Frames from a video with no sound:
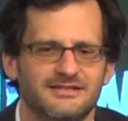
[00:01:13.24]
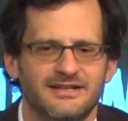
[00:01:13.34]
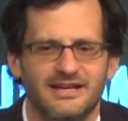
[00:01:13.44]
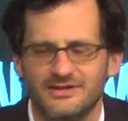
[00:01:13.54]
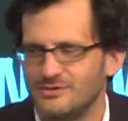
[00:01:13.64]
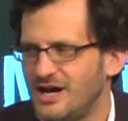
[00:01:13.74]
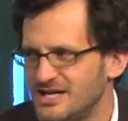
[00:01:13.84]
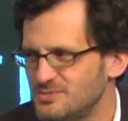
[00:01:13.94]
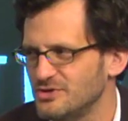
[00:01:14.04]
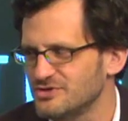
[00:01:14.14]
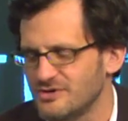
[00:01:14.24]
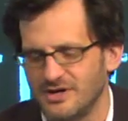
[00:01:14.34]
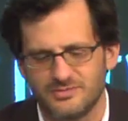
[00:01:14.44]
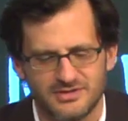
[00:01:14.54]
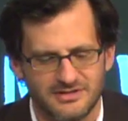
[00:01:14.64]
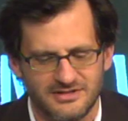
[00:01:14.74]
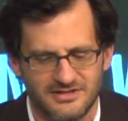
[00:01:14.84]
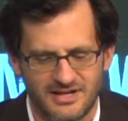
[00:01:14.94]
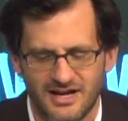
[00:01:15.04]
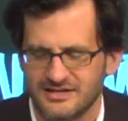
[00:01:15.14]
in hospital scrubs,
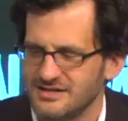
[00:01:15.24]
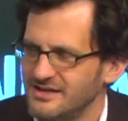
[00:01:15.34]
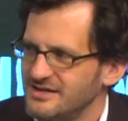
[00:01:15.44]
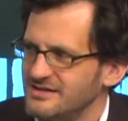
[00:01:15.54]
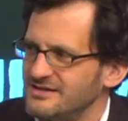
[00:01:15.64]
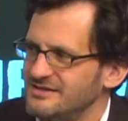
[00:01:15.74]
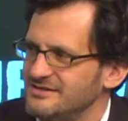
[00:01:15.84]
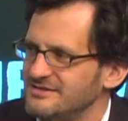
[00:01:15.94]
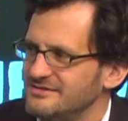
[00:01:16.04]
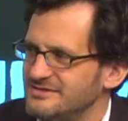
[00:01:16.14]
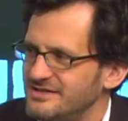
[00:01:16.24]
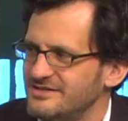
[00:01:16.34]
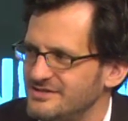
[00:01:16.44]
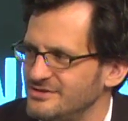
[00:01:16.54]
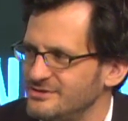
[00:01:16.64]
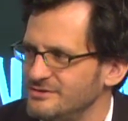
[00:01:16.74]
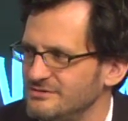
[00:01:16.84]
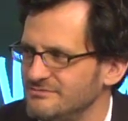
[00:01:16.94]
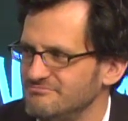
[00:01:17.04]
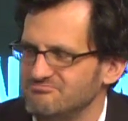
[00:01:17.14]
this guy's like 6'2",
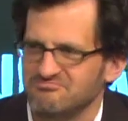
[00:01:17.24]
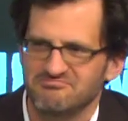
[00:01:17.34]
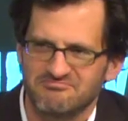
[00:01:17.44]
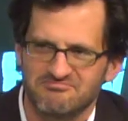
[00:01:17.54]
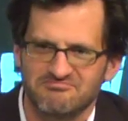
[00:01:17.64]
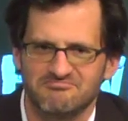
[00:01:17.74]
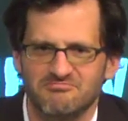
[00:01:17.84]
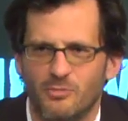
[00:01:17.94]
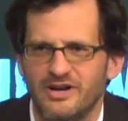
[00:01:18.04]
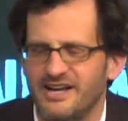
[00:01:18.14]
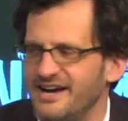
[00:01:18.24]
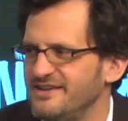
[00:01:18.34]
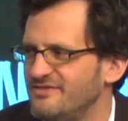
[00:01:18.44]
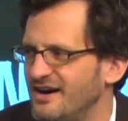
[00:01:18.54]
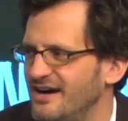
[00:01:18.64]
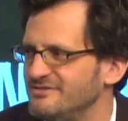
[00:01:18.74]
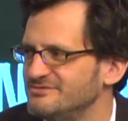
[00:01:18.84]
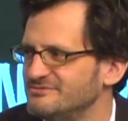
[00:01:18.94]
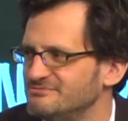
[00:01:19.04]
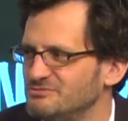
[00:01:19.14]
195,
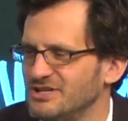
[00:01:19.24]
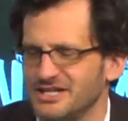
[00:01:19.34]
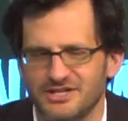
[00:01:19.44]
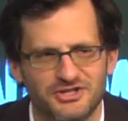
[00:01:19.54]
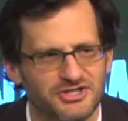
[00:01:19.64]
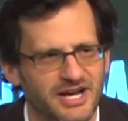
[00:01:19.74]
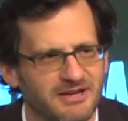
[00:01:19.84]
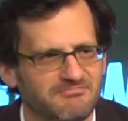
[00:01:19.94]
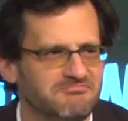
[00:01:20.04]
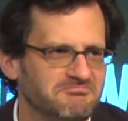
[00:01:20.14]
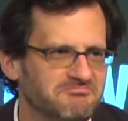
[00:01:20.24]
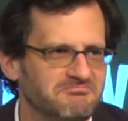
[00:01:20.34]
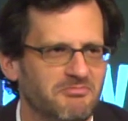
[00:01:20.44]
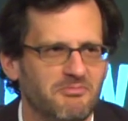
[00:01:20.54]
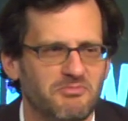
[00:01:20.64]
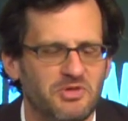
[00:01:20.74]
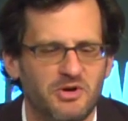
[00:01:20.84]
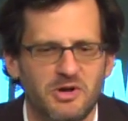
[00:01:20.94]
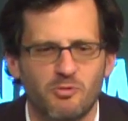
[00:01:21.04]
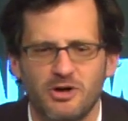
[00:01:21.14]
really good shape,
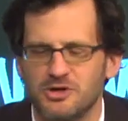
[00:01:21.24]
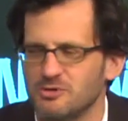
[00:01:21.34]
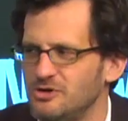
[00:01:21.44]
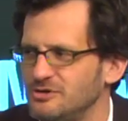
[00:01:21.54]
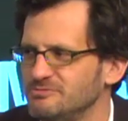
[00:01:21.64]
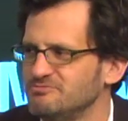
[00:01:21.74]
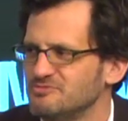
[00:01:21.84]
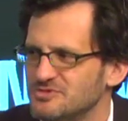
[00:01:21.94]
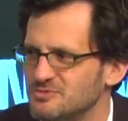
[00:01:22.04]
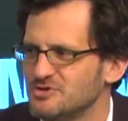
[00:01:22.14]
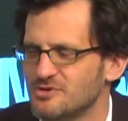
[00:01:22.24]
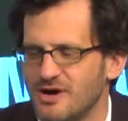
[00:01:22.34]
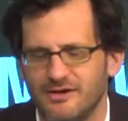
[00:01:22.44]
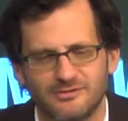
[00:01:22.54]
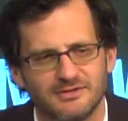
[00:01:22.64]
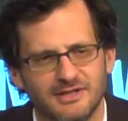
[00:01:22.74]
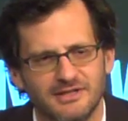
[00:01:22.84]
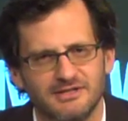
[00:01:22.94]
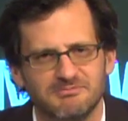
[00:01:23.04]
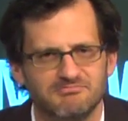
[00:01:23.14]
31-year-old, some scruff,
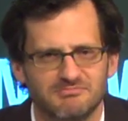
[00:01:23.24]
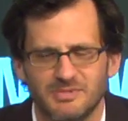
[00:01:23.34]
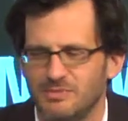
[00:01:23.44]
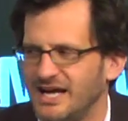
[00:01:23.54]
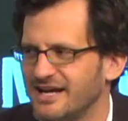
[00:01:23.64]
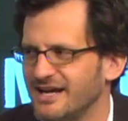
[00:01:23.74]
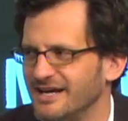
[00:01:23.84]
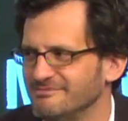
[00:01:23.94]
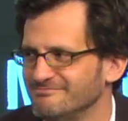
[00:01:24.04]
black guy.